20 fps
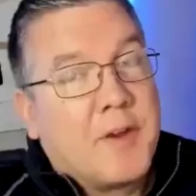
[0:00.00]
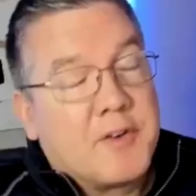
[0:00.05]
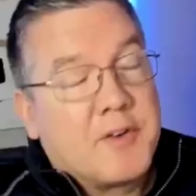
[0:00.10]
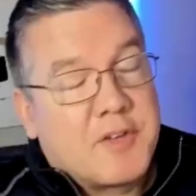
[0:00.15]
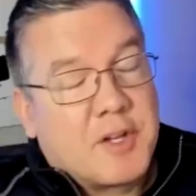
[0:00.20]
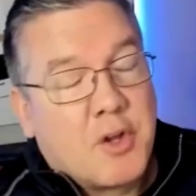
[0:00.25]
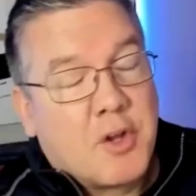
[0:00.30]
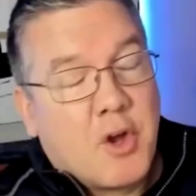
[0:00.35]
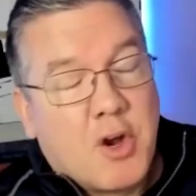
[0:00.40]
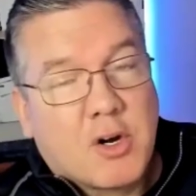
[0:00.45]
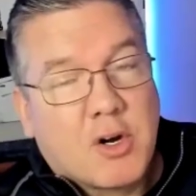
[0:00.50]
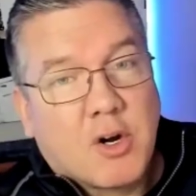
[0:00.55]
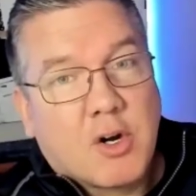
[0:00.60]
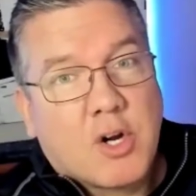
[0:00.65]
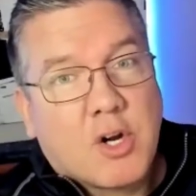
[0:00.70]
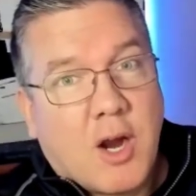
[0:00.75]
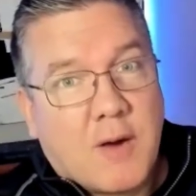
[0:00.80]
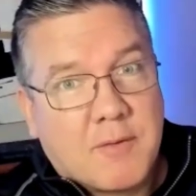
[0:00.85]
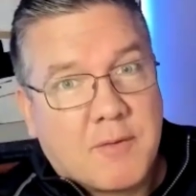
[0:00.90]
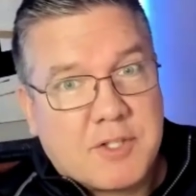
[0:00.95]
there's a
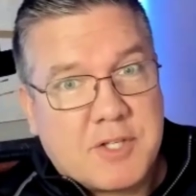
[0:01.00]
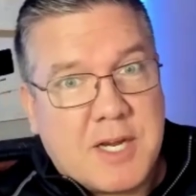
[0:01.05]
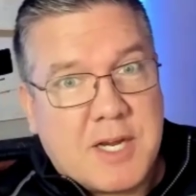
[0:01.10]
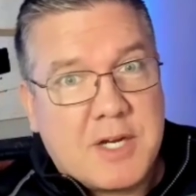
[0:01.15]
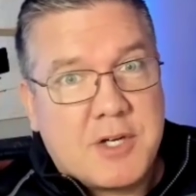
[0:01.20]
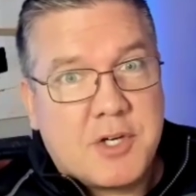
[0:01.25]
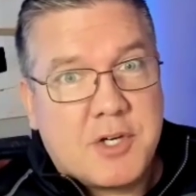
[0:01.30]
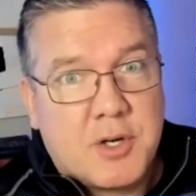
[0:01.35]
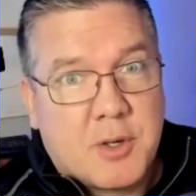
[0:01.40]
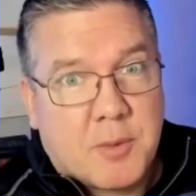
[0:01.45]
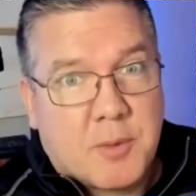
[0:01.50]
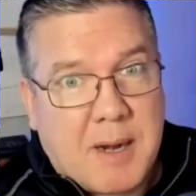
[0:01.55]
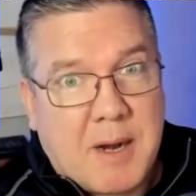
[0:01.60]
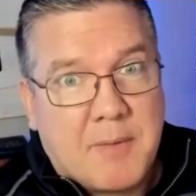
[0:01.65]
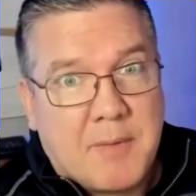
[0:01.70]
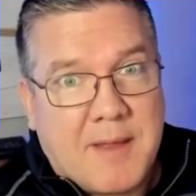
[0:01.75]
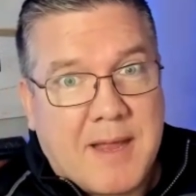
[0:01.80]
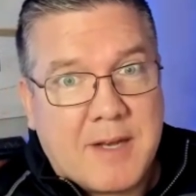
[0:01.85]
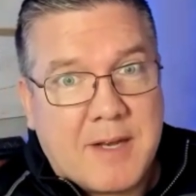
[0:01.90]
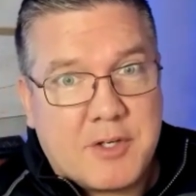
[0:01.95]
longer conversation audience.
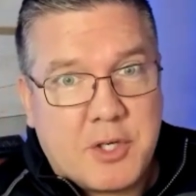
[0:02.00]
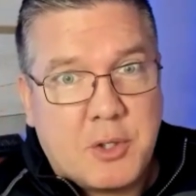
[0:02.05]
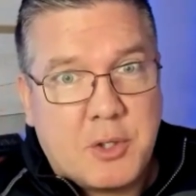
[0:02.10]
around that